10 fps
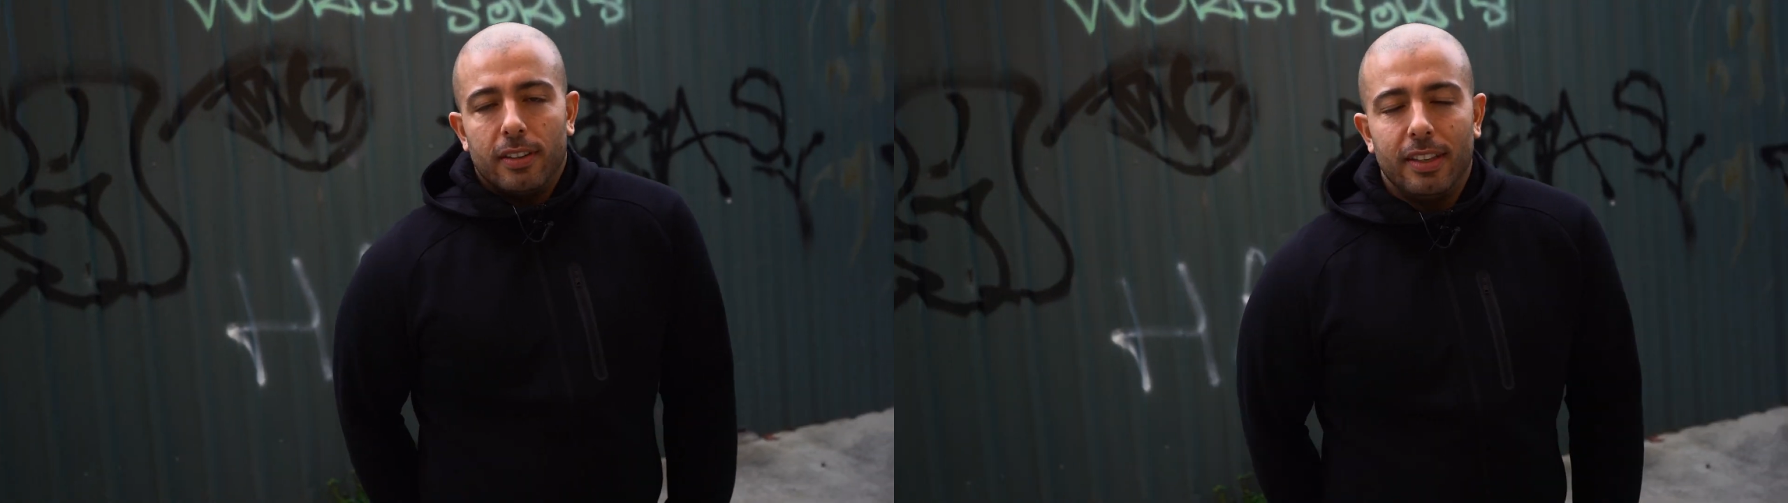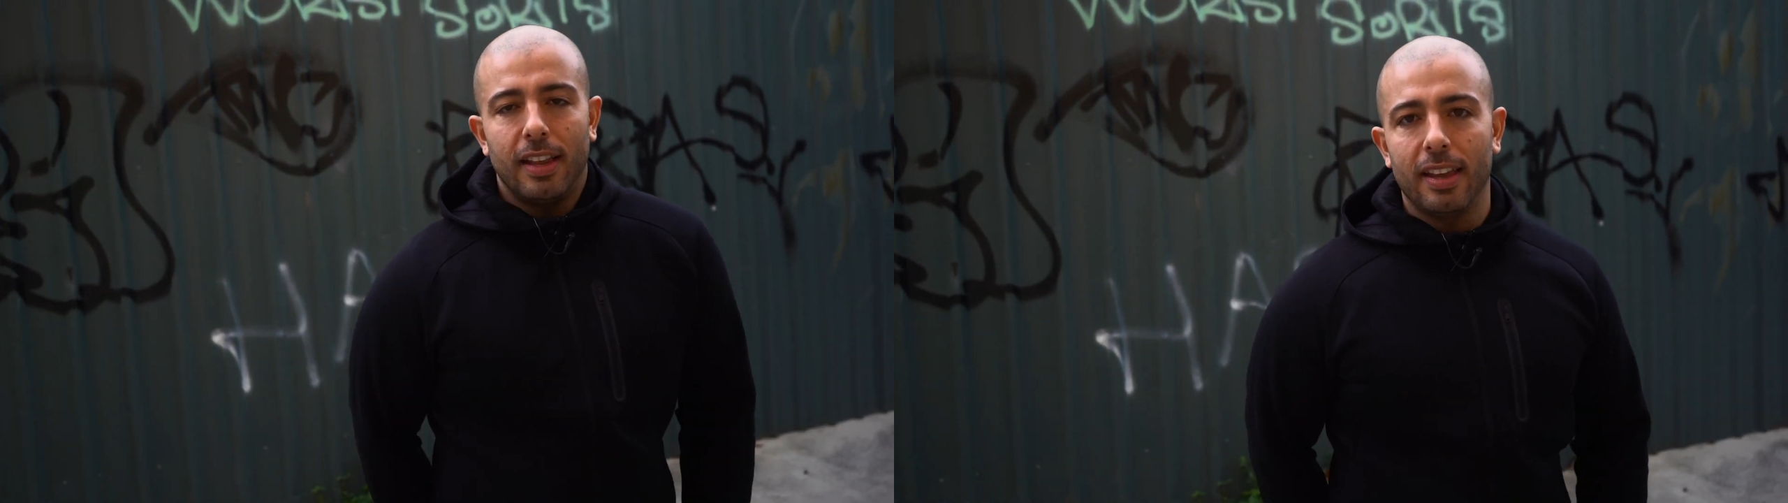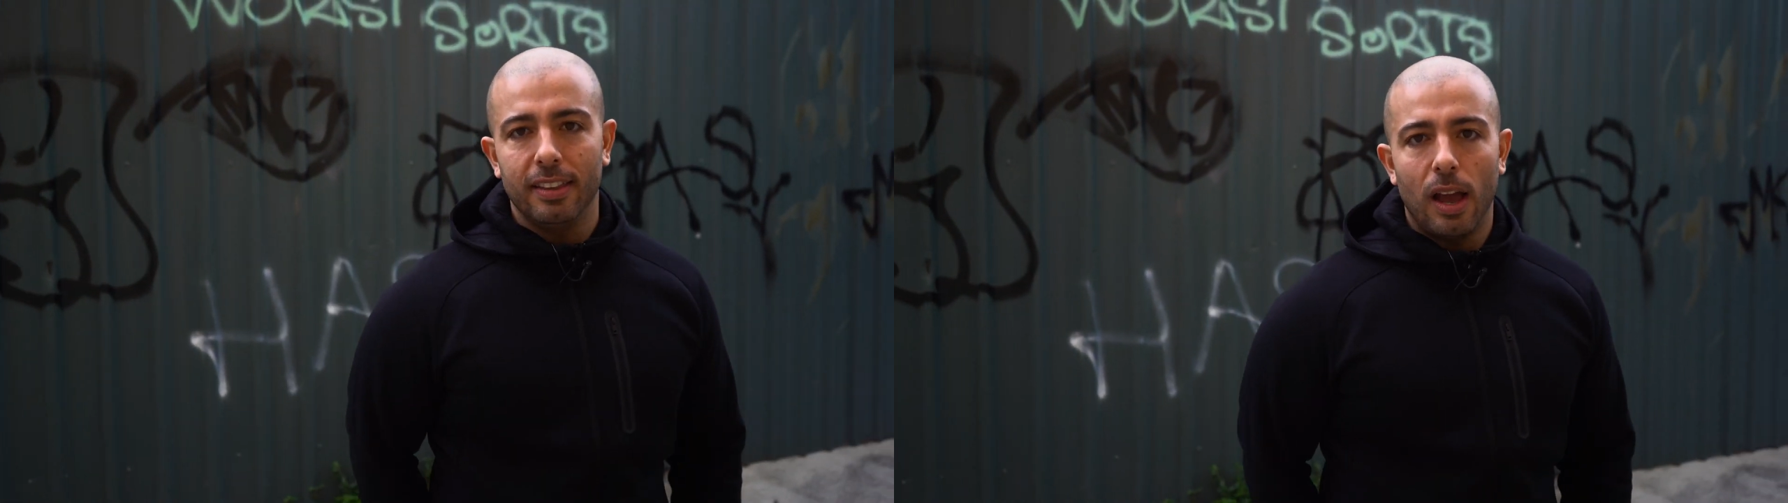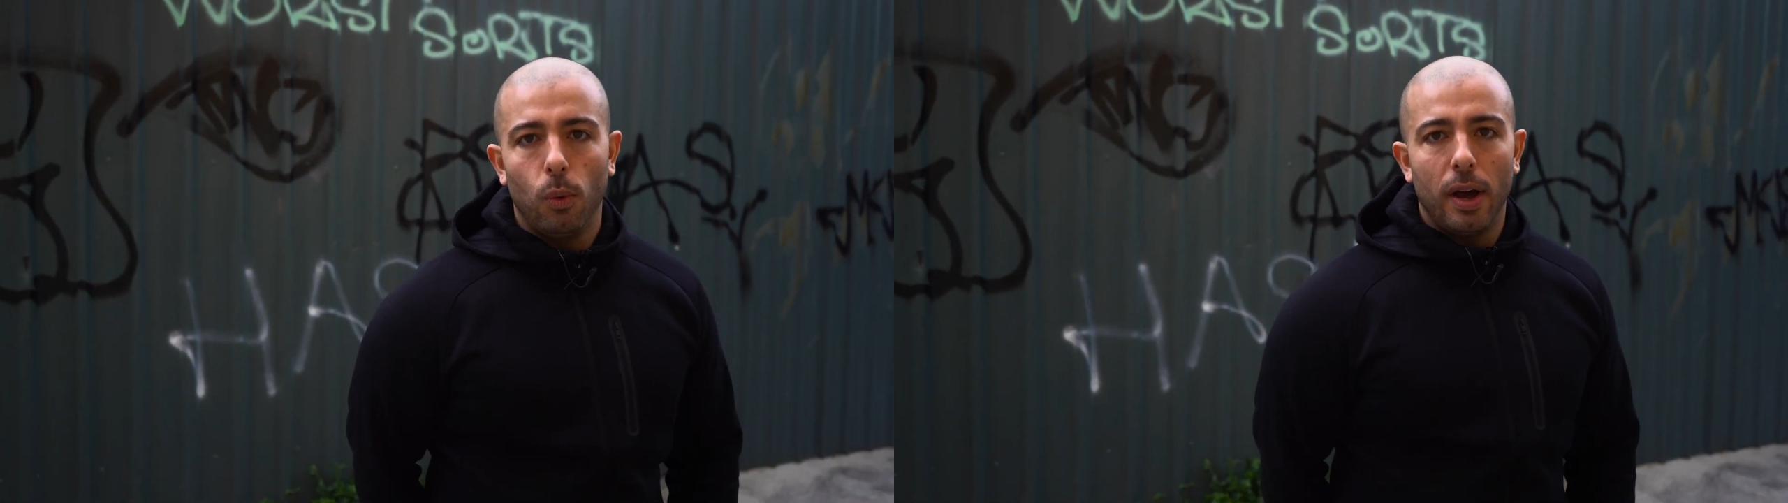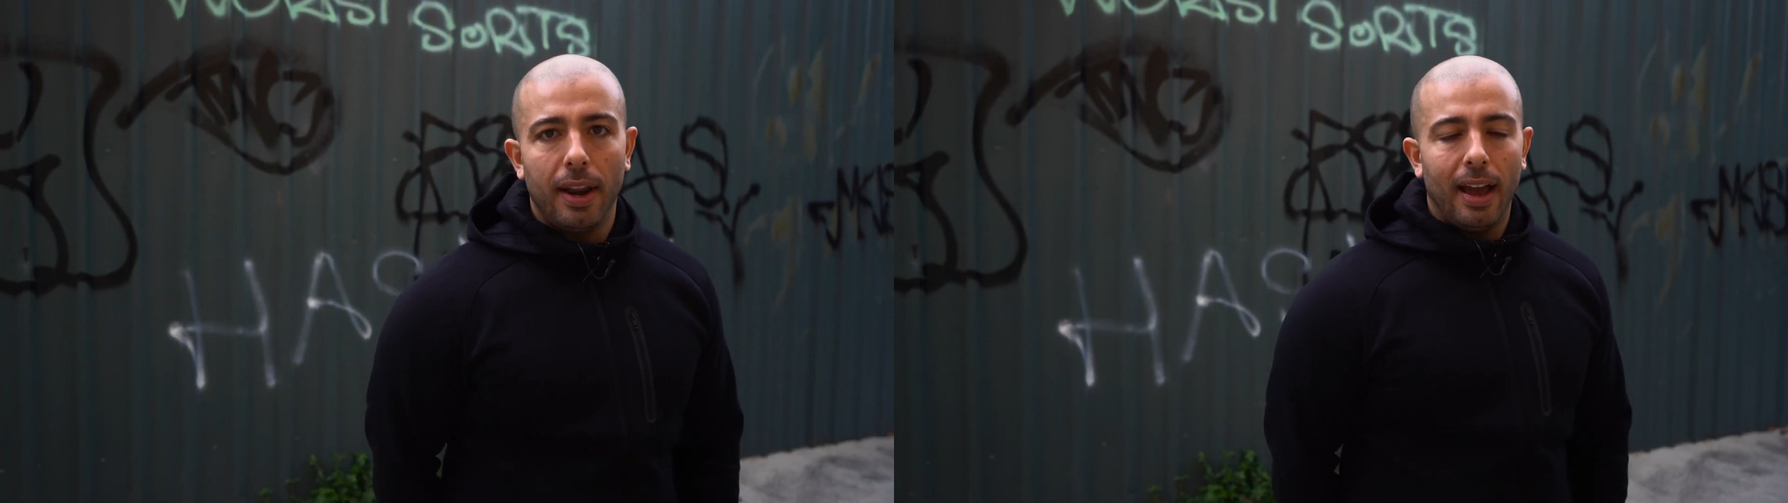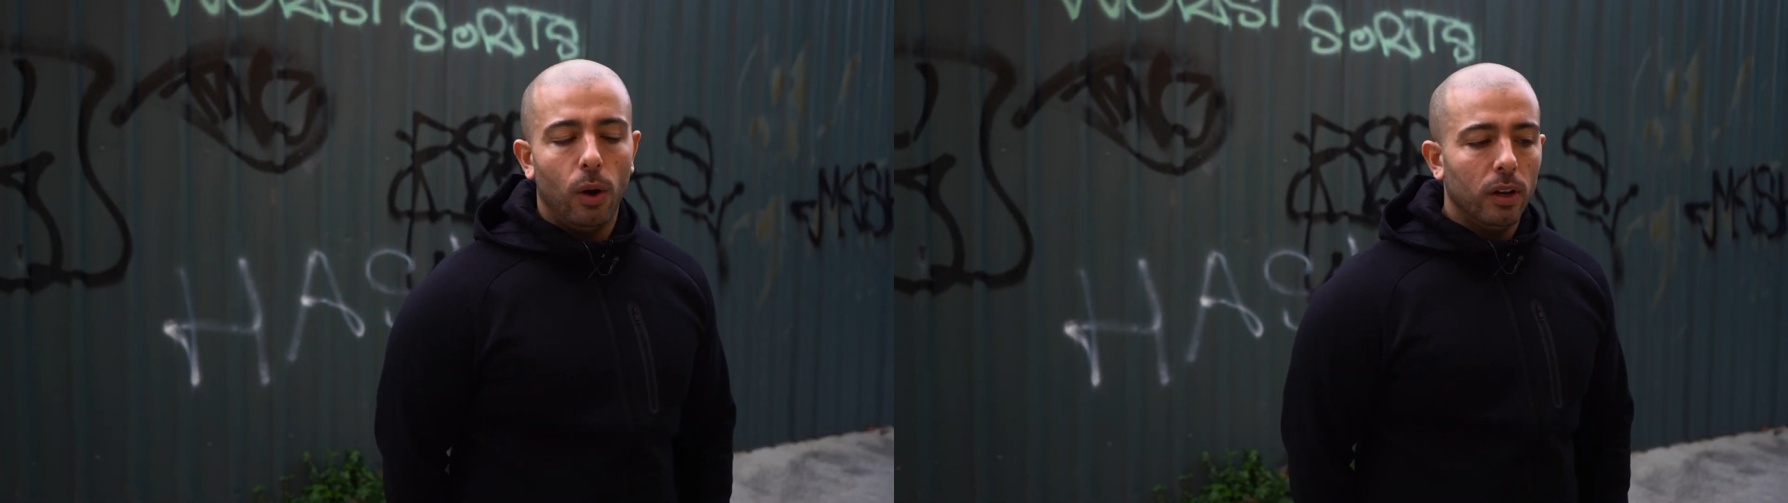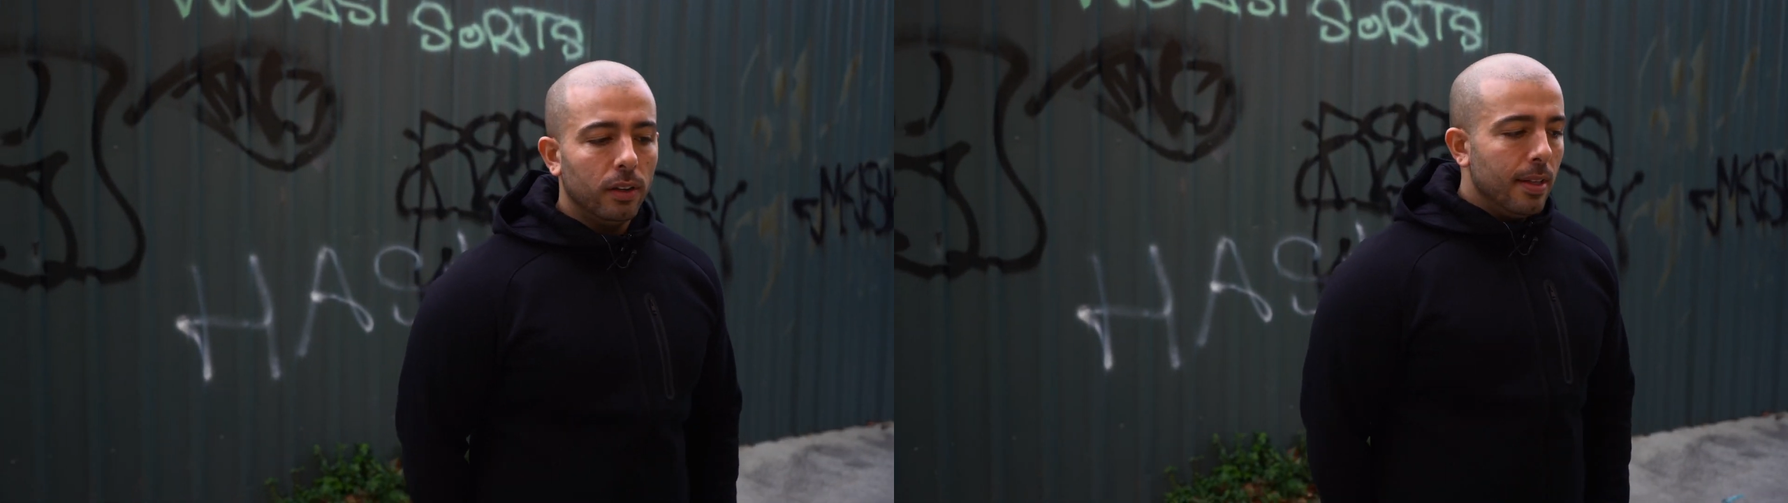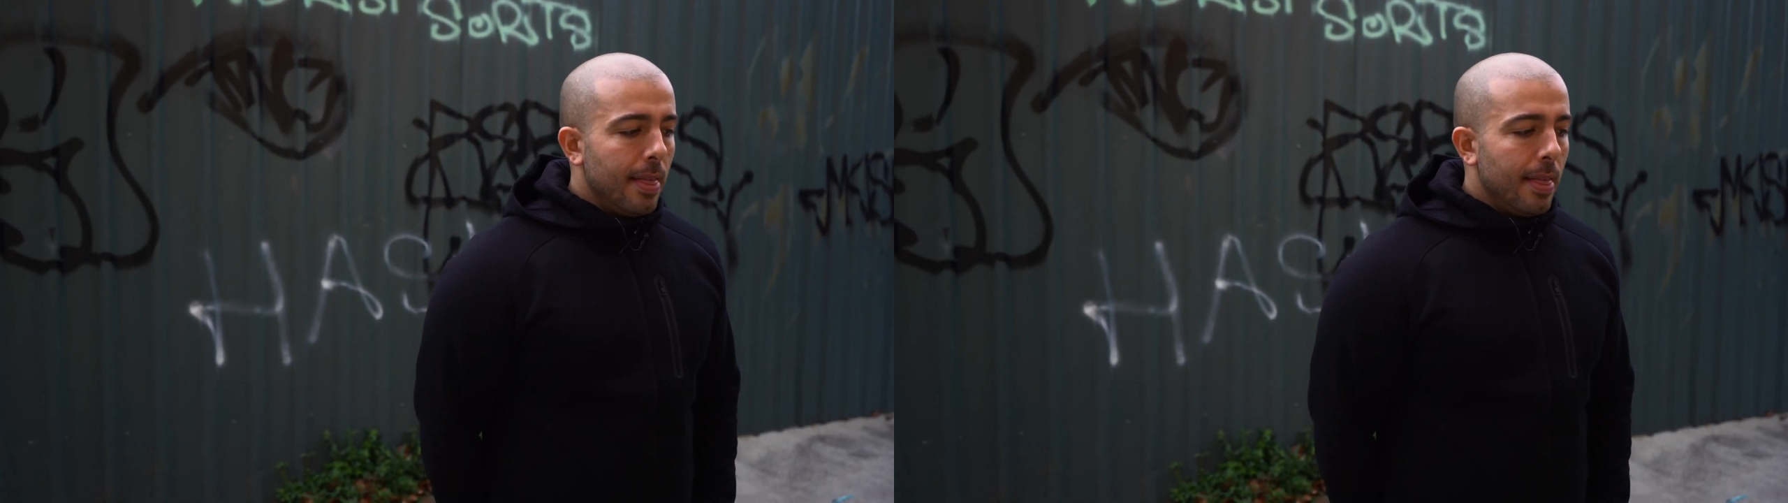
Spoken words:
in that 1 hour.